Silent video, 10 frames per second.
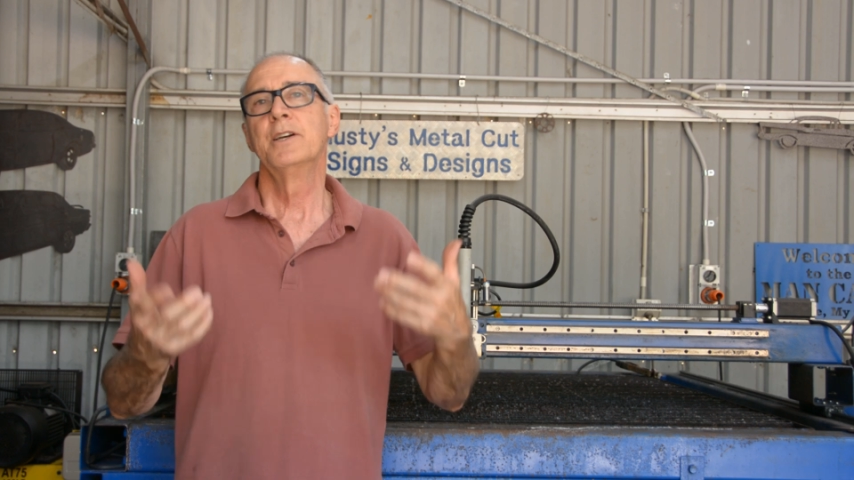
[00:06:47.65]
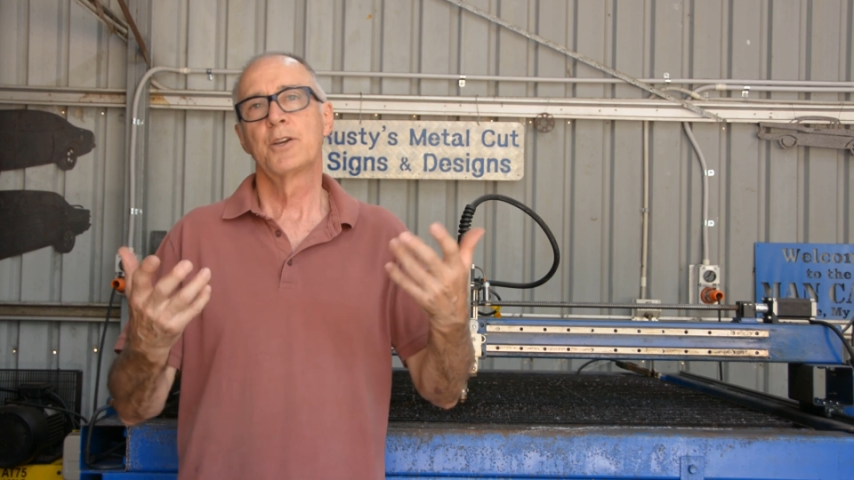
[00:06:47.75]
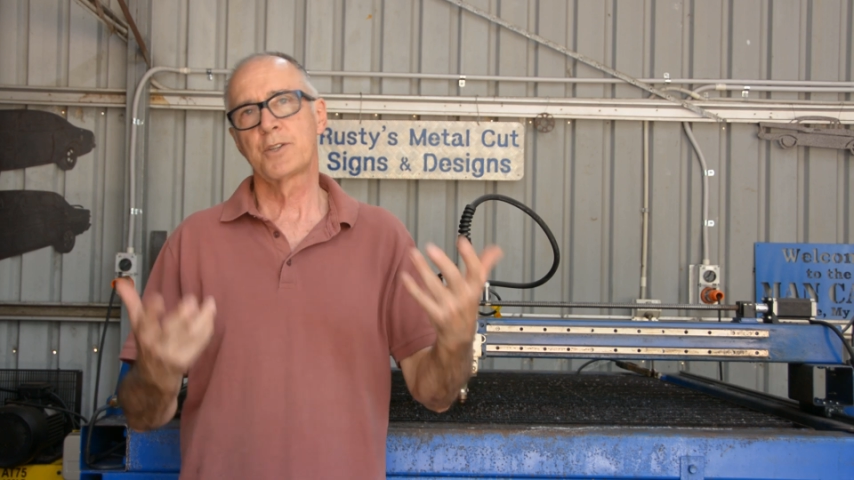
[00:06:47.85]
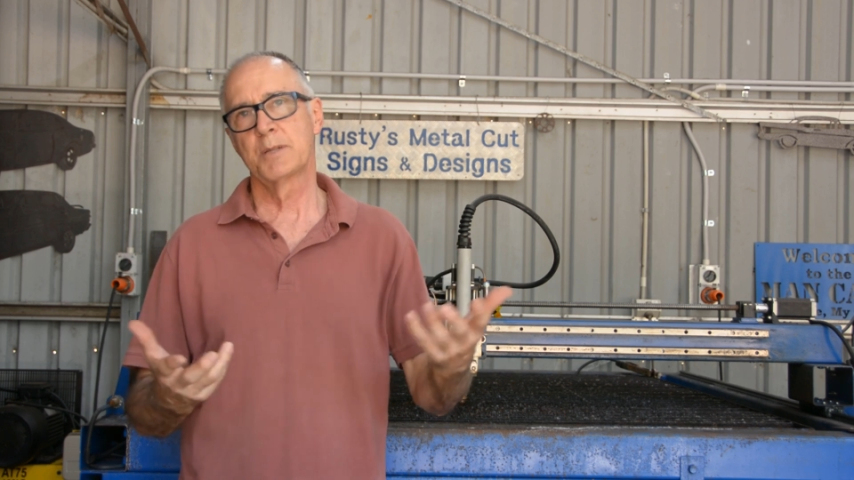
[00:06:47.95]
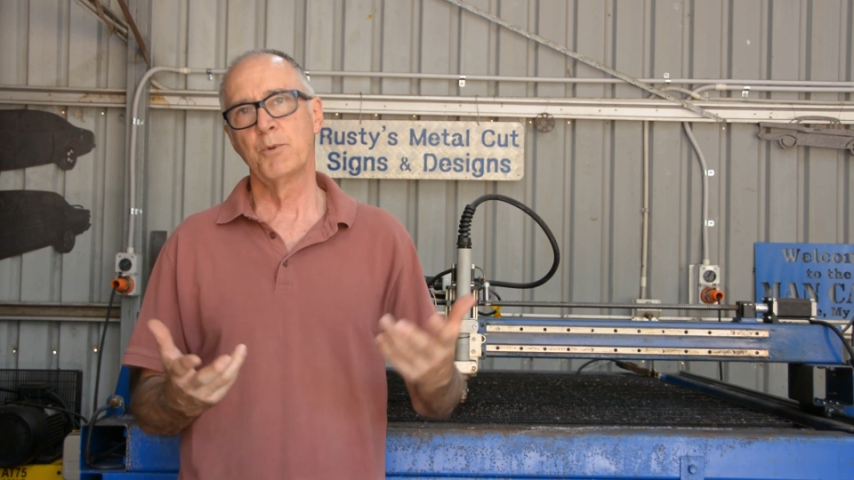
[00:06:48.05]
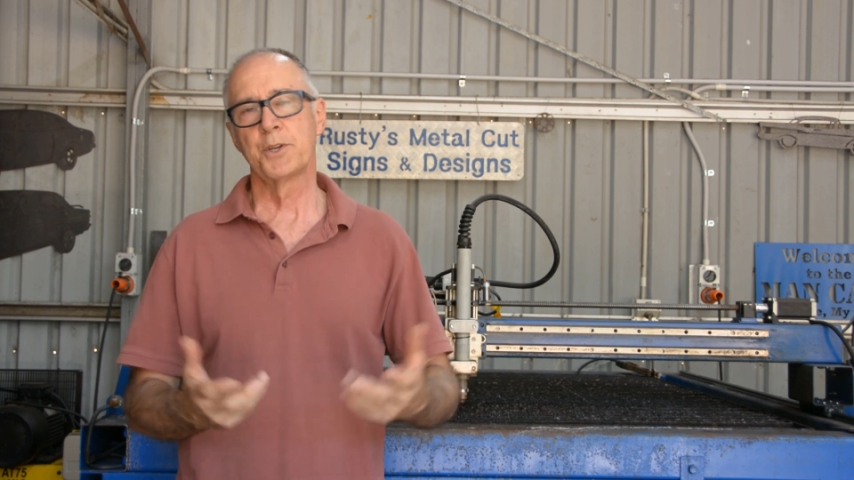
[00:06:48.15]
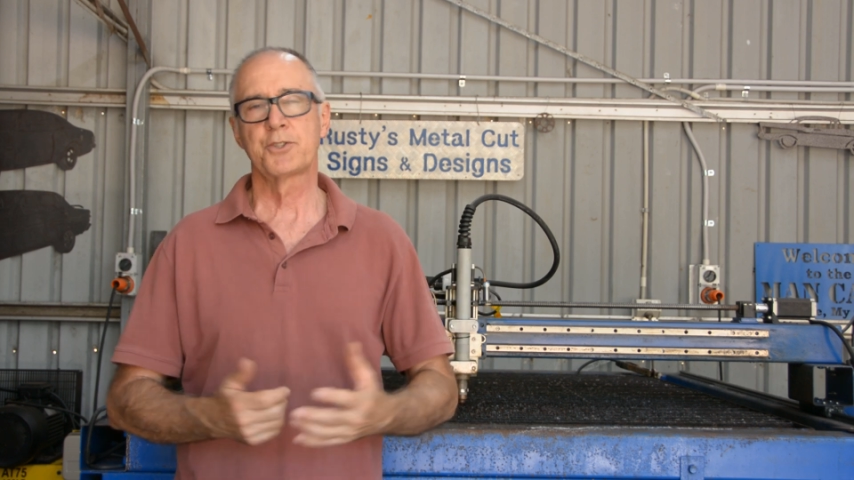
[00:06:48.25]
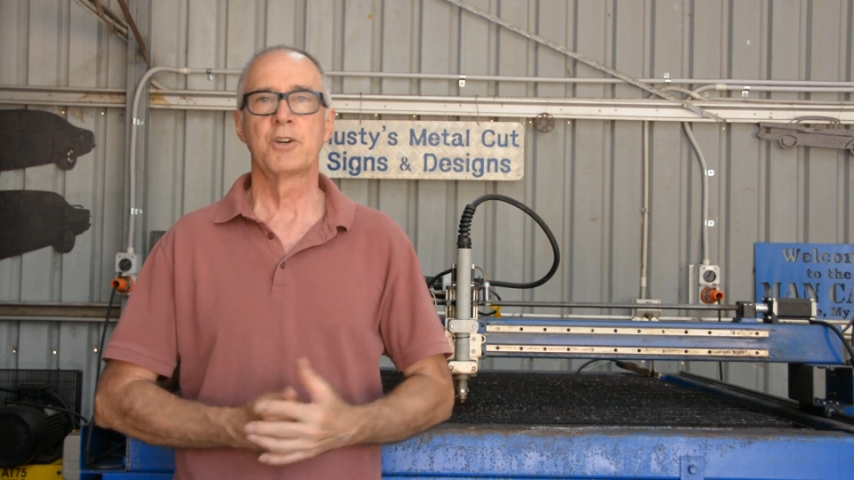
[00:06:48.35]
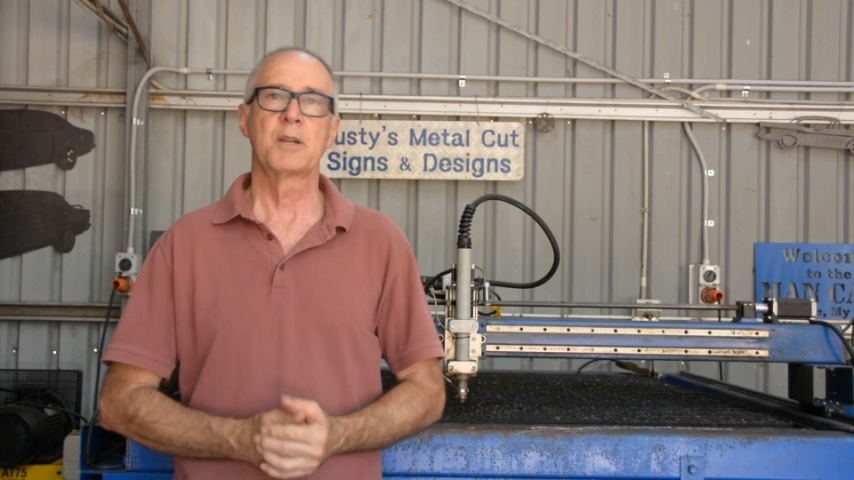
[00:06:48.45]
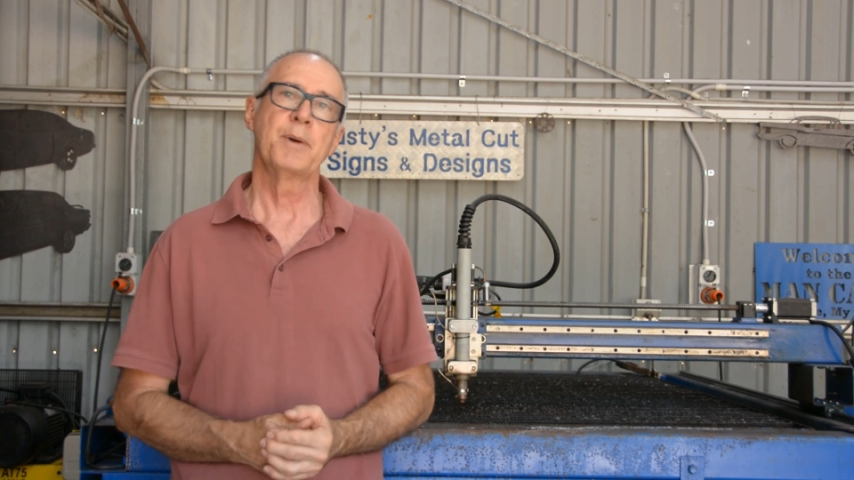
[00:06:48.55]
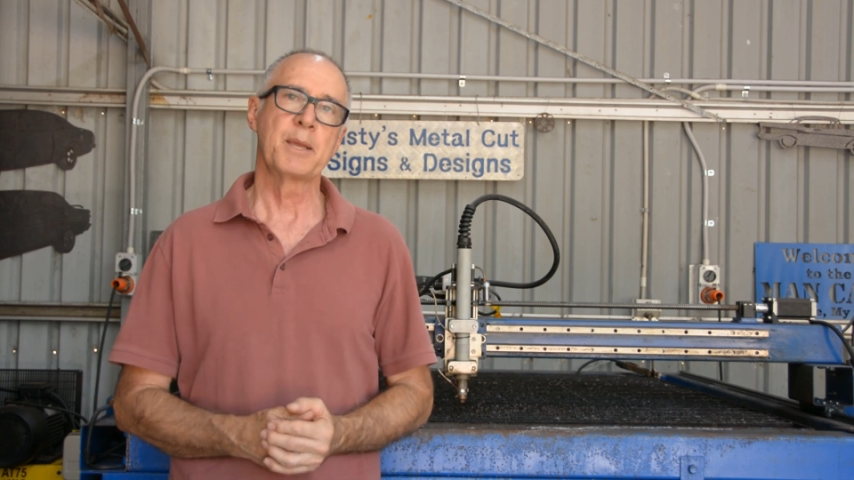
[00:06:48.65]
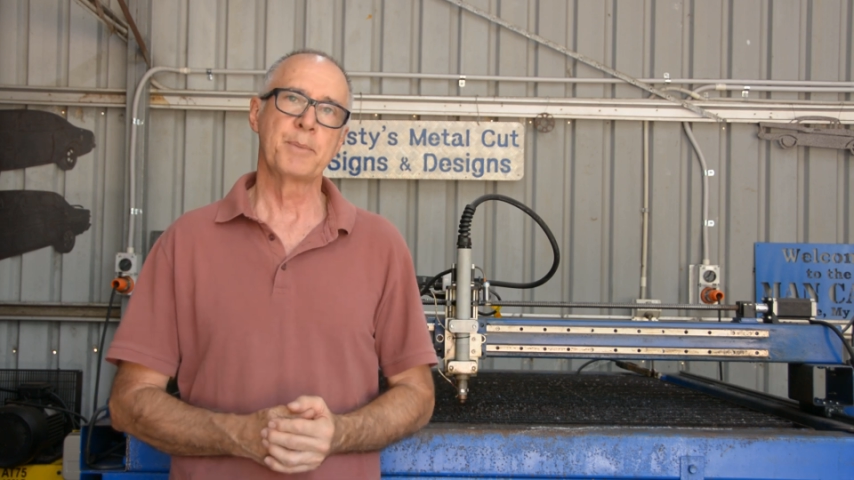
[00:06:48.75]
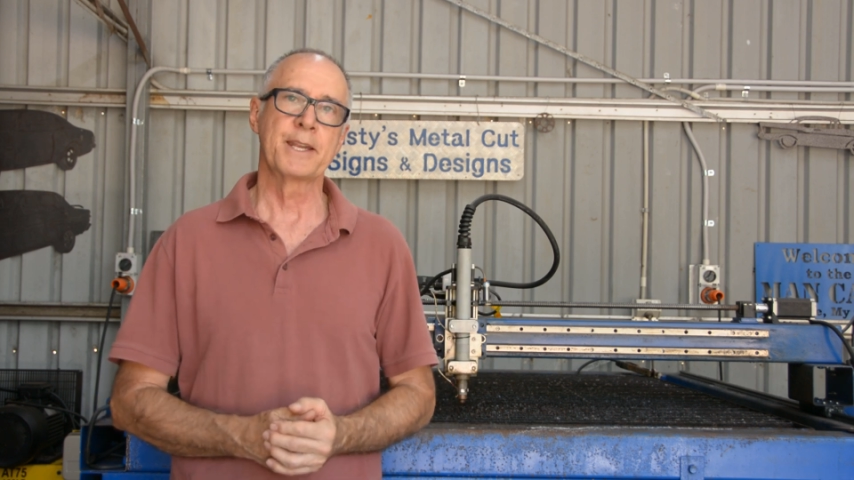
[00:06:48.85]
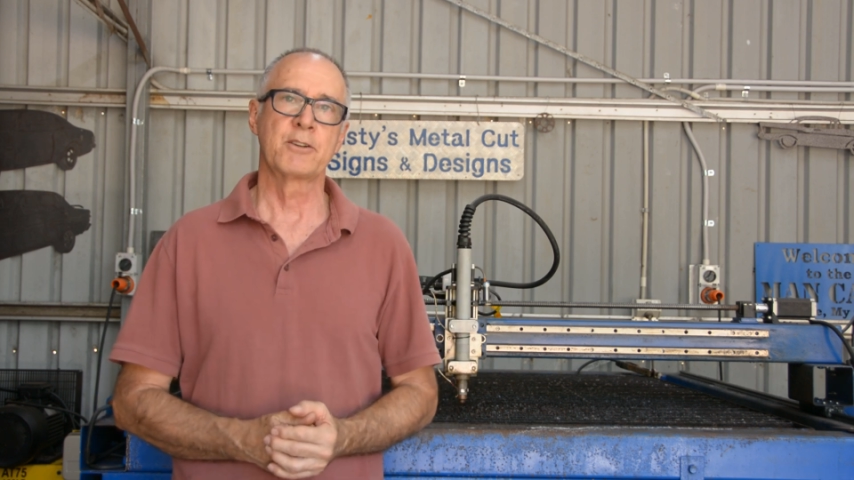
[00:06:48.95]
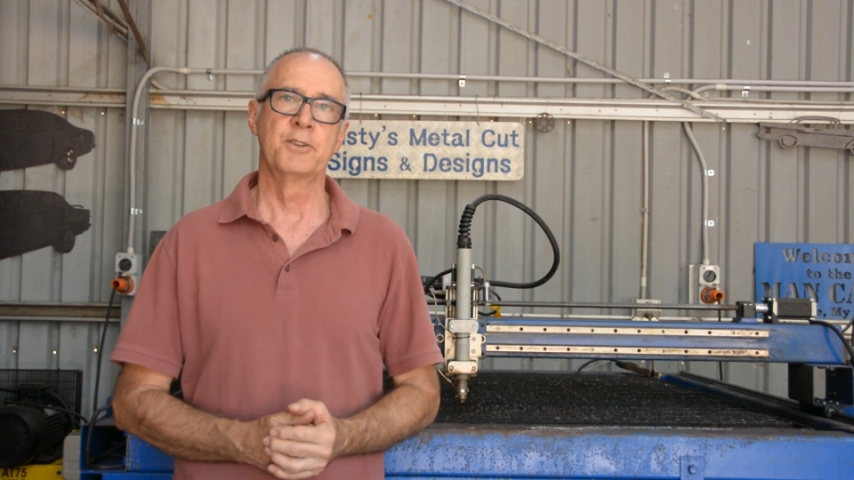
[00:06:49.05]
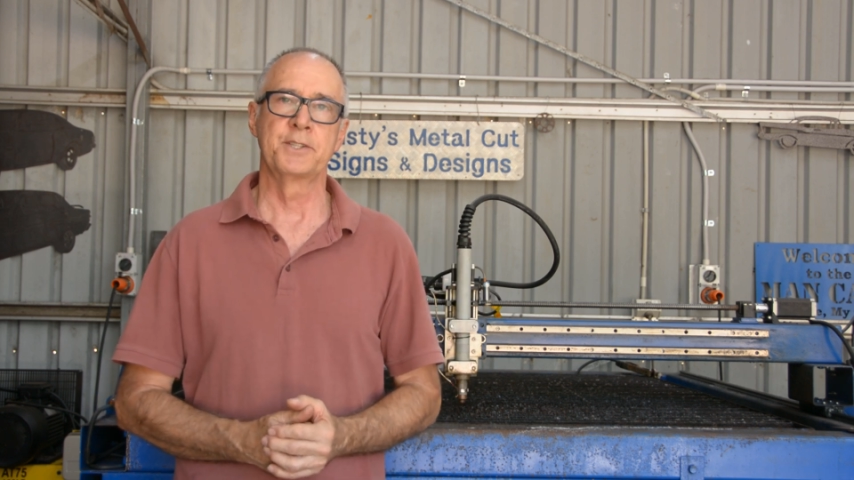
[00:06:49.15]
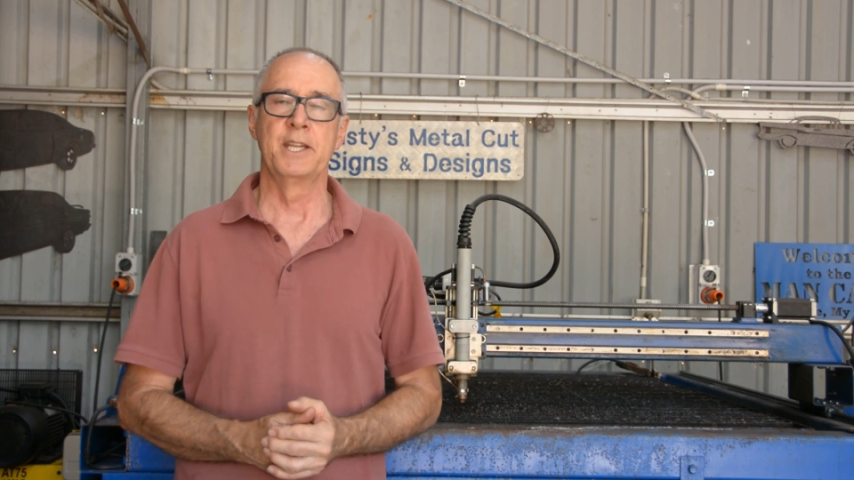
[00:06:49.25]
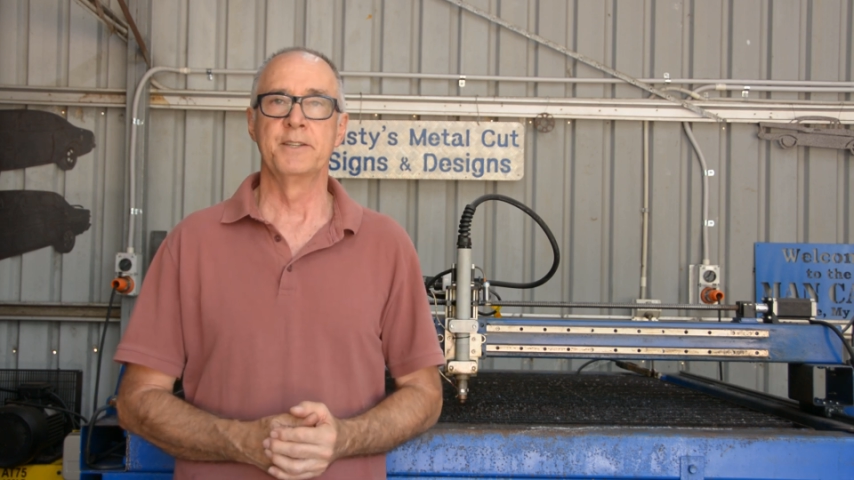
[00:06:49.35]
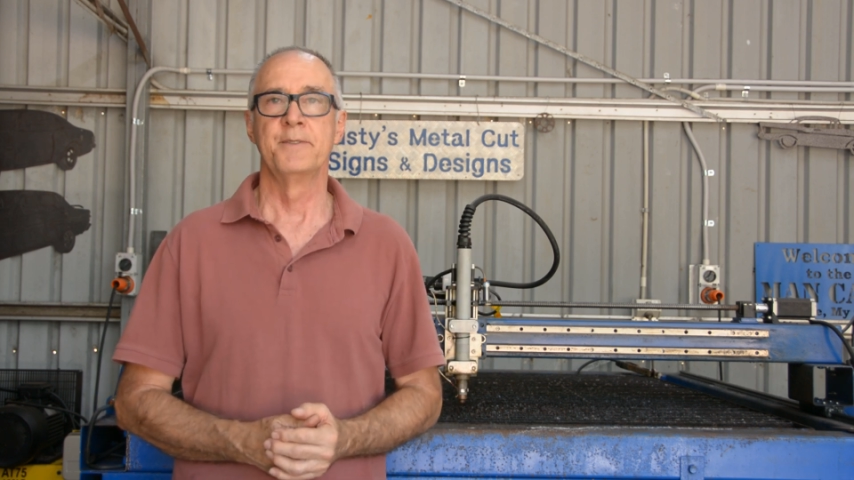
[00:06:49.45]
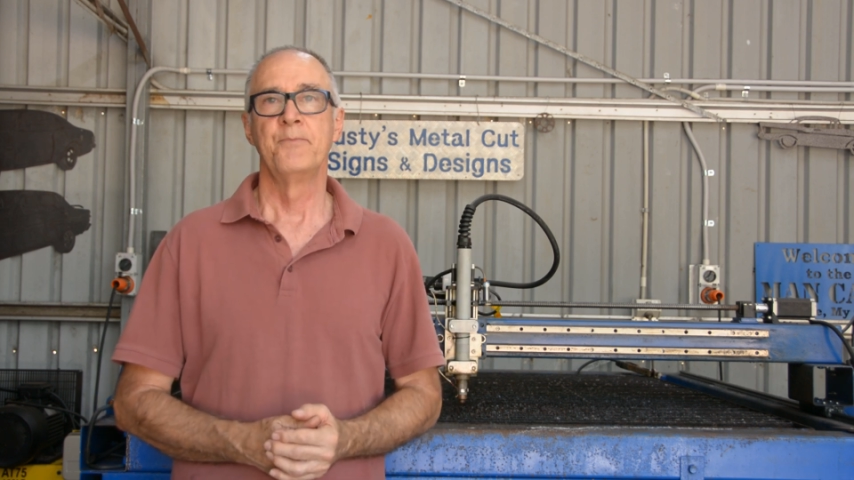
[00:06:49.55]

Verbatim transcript: because I'm always trying to make better content.